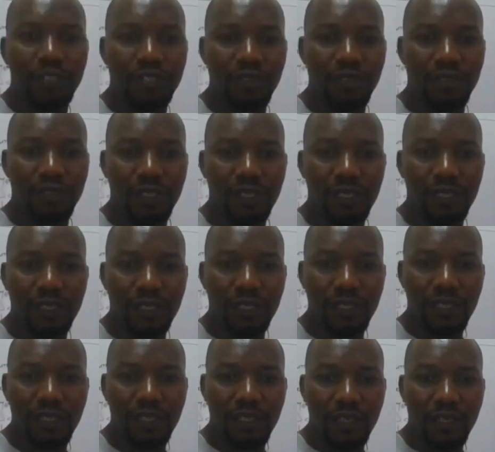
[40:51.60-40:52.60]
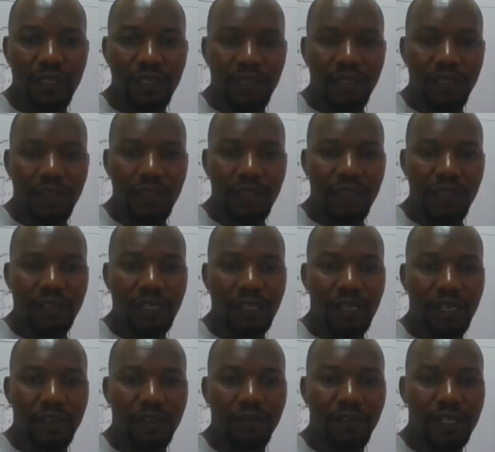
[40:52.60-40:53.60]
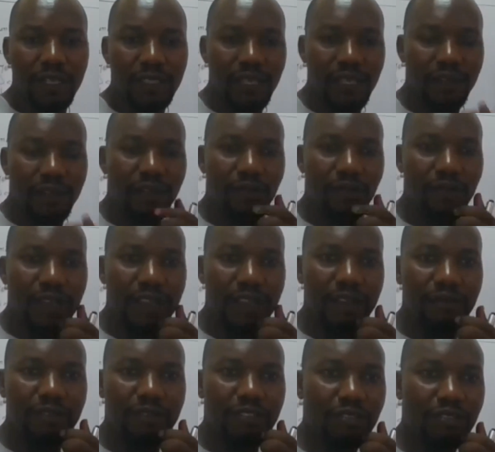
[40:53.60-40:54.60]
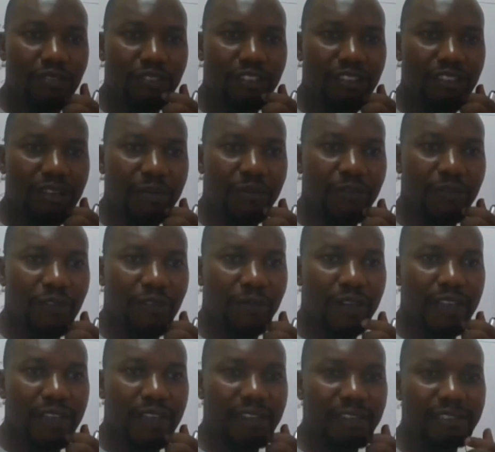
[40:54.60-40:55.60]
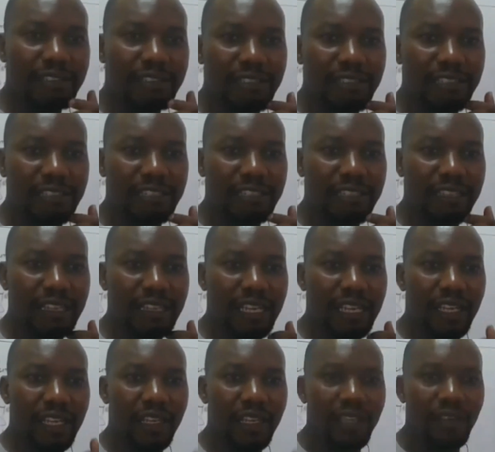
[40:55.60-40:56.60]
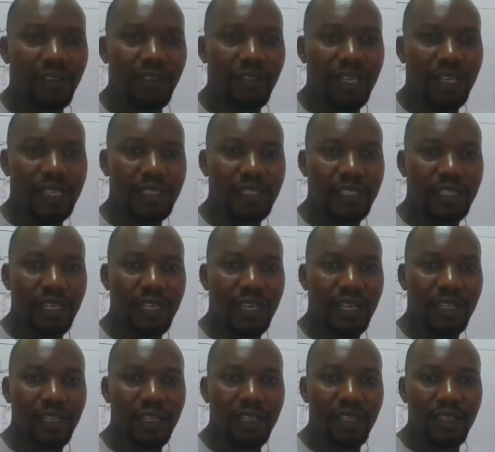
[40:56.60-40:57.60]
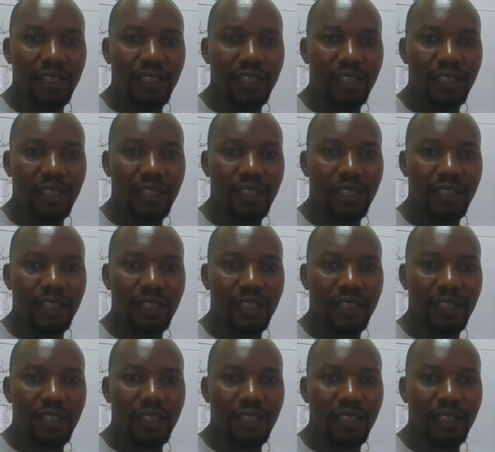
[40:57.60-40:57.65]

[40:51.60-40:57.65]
question. There's an advanced level where the question came from last sitting in last year,